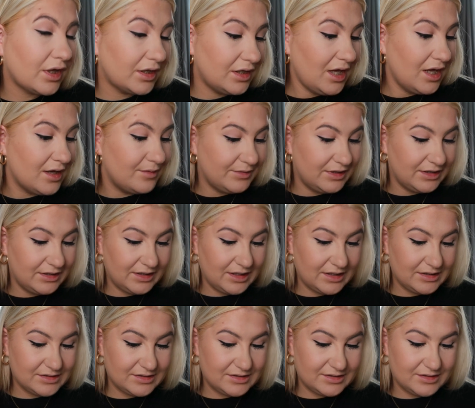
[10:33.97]
Yeah, I mean,
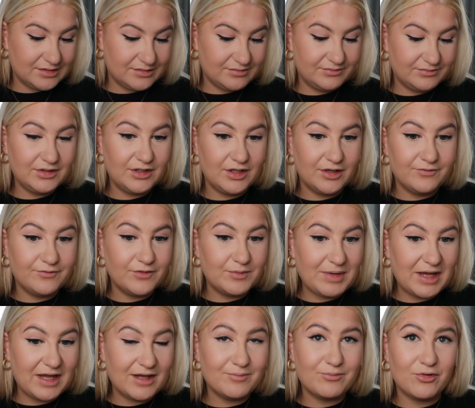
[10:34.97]
that's, you know,
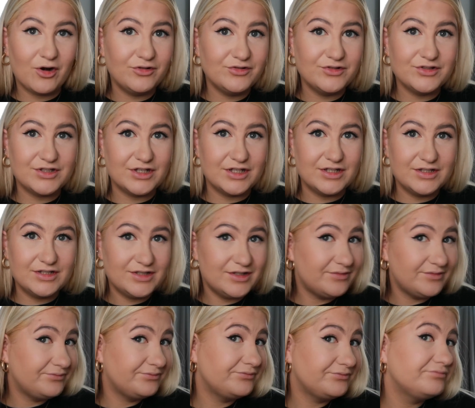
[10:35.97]
for baked
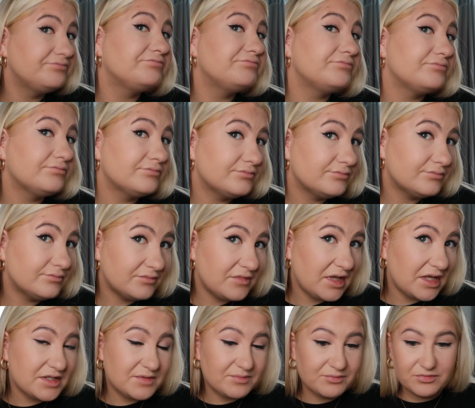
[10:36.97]
bronzers,
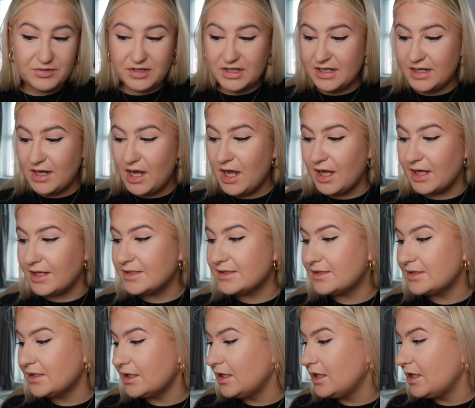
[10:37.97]
that's pretty nice.
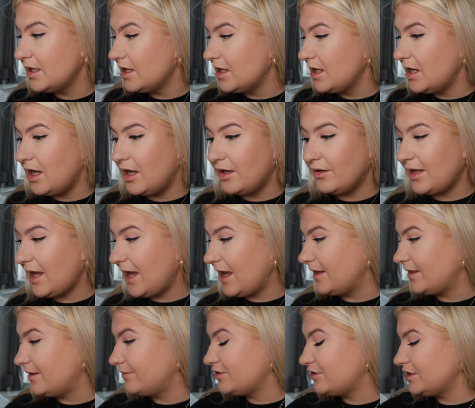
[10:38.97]
Okay,
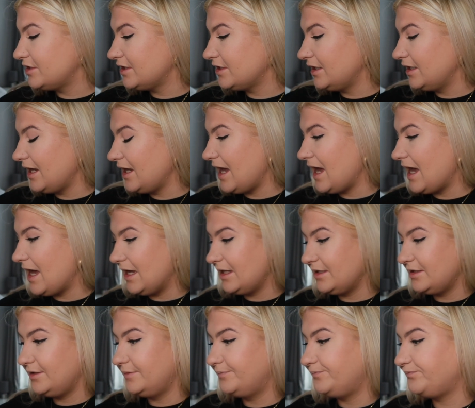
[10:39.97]
and I'm just gonna
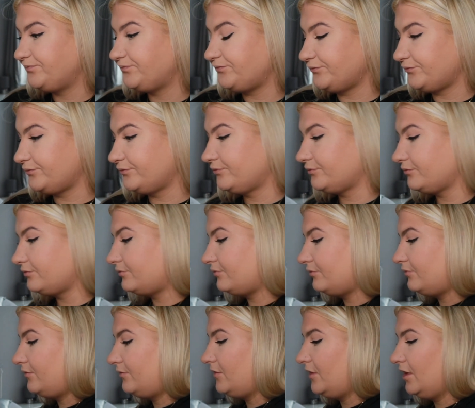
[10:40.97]
add
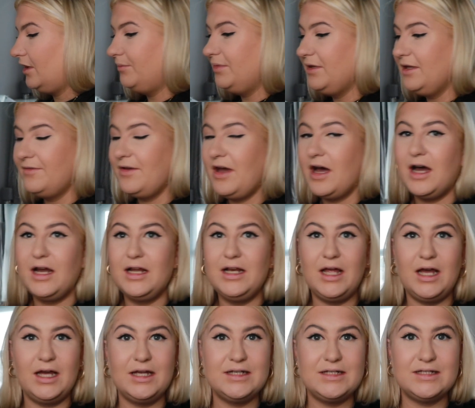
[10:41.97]
a bit of
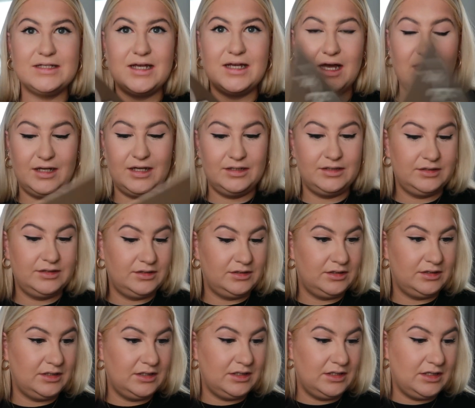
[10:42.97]
highlighter,
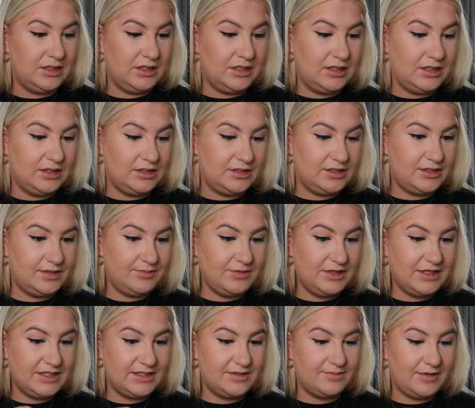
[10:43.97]

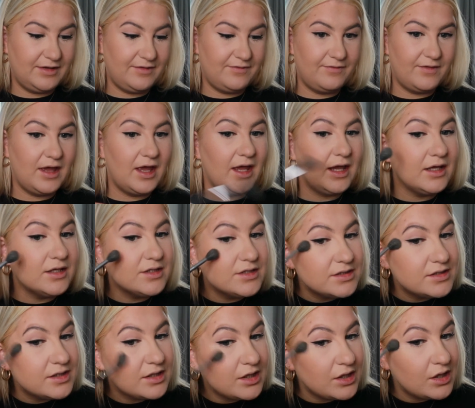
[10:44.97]
spritz my
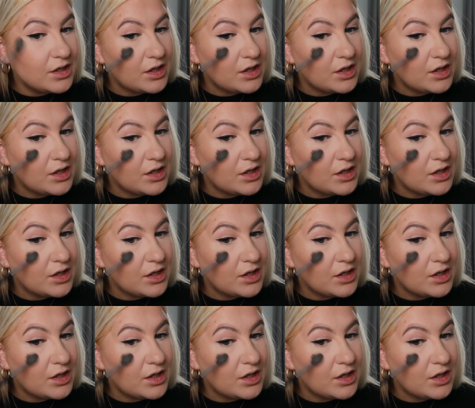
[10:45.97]
face,